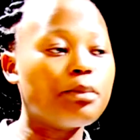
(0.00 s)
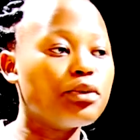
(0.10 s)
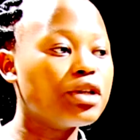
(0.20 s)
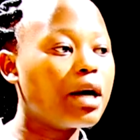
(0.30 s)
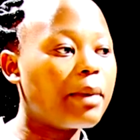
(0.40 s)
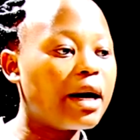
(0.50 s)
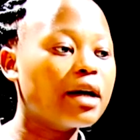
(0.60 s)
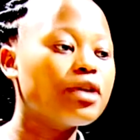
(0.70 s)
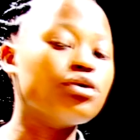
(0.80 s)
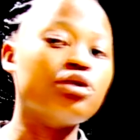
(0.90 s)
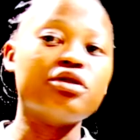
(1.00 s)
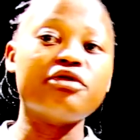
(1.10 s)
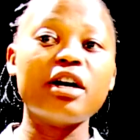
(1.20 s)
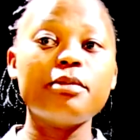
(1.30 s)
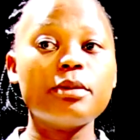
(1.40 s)
put a mark to
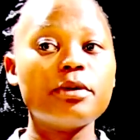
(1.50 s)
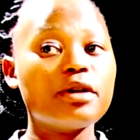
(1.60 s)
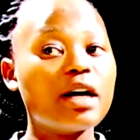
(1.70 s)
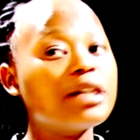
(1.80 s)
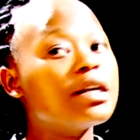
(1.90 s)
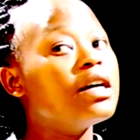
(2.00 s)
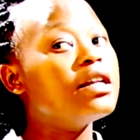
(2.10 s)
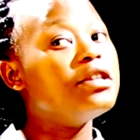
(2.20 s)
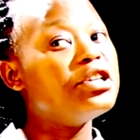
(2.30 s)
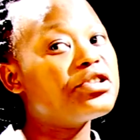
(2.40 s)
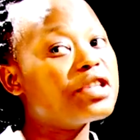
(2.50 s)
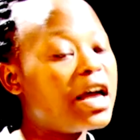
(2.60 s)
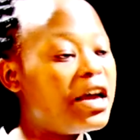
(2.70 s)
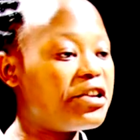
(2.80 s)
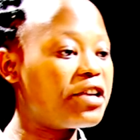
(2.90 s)
notify people that this
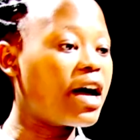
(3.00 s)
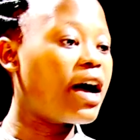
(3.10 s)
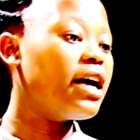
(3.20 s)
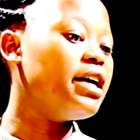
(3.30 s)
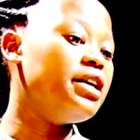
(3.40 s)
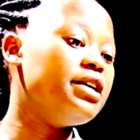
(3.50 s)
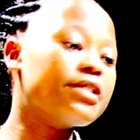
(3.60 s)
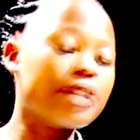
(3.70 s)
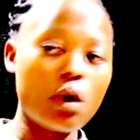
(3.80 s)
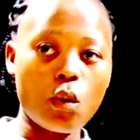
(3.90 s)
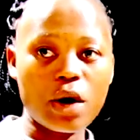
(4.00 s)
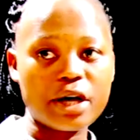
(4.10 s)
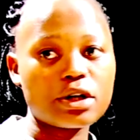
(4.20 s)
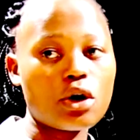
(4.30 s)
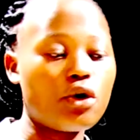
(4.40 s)
area is
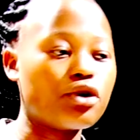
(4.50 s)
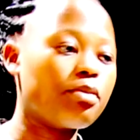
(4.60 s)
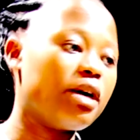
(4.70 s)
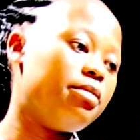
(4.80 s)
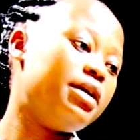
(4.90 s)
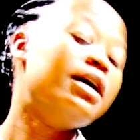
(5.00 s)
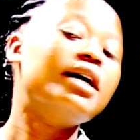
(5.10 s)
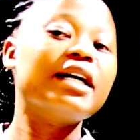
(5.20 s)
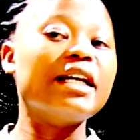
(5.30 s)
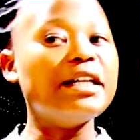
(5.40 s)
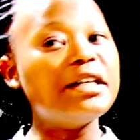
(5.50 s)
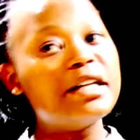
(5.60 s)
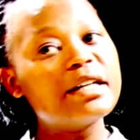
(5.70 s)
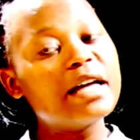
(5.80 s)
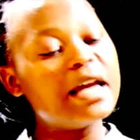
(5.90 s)
wet, or maybe
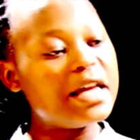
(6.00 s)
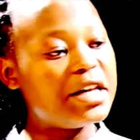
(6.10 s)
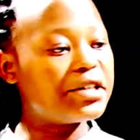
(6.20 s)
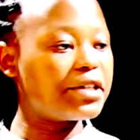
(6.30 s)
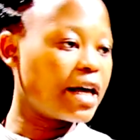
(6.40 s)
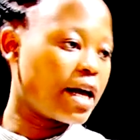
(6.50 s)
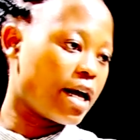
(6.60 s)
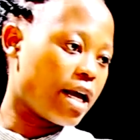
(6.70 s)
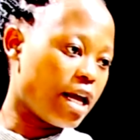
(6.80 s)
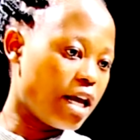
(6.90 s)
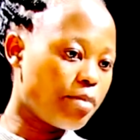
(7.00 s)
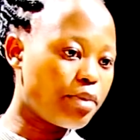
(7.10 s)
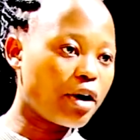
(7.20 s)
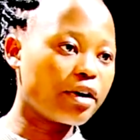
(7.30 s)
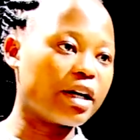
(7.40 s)
cleaning is in
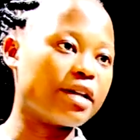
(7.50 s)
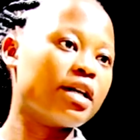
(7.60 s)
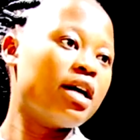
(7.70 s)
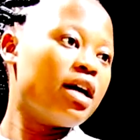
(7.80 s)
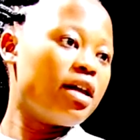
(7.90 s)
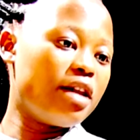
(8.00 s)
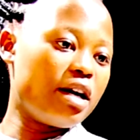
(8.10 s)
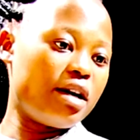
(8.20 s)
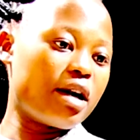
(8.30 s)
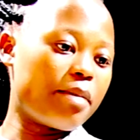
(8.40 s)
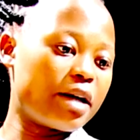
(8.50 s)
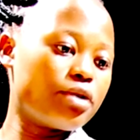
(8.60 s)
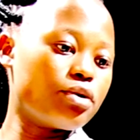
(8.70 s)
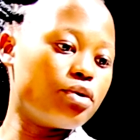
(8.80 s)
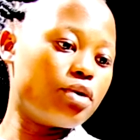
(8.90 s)
progress. Then number
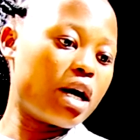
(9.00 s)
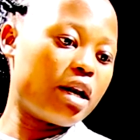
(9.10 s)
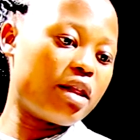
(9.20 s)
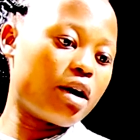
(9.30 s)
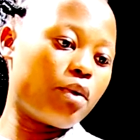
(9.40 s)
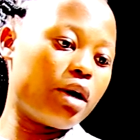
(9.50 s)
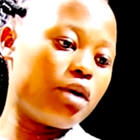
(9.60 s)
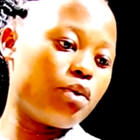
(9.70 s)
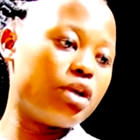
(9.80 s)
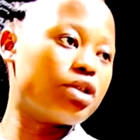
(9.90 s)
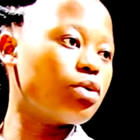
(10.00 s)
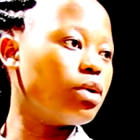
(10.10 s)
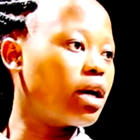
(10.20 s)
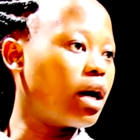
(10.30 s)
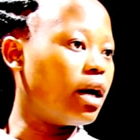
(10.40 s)
two, another way which
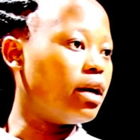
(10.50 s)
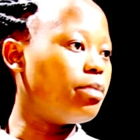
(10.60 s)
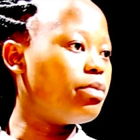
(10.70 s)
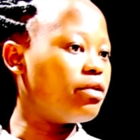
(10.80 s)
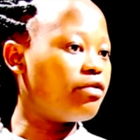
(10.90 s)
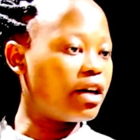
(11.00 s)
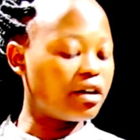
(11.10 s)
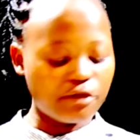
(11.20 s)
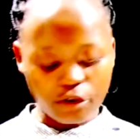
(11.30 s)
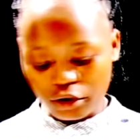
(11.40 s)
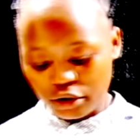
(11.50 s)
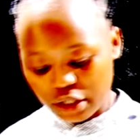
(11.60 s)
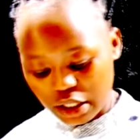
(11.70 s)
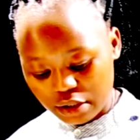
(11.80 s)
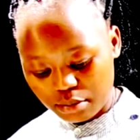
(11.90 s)
we can prevent
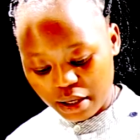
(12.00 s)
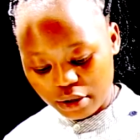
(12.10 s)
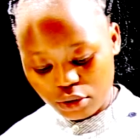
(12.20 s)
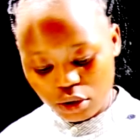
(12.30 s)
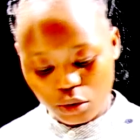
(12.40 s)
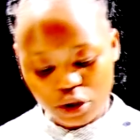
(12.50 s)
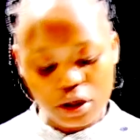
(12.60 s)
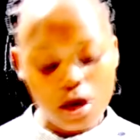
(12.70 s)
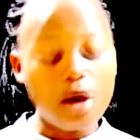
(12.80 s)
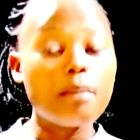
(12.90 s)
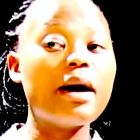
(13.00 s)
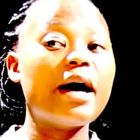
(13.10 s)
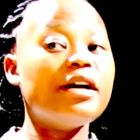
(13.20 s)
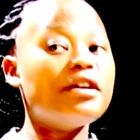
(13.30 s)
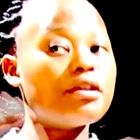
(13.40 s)
falls is by doing what?
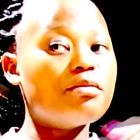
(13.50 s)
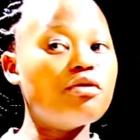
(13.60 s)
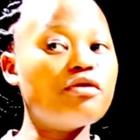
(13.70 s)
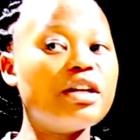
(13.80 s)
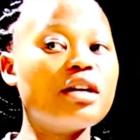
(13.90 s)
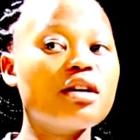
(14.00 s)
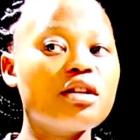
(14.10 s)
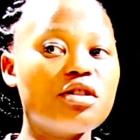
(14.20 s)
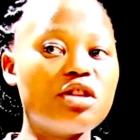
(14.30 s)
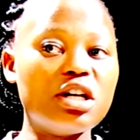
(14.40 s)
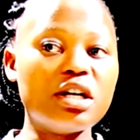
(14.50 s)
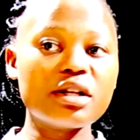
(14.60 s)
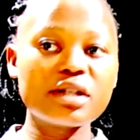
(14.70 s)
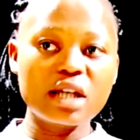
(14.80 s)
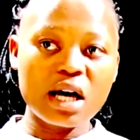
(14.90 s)
By removing
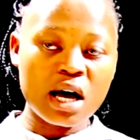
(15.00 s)
things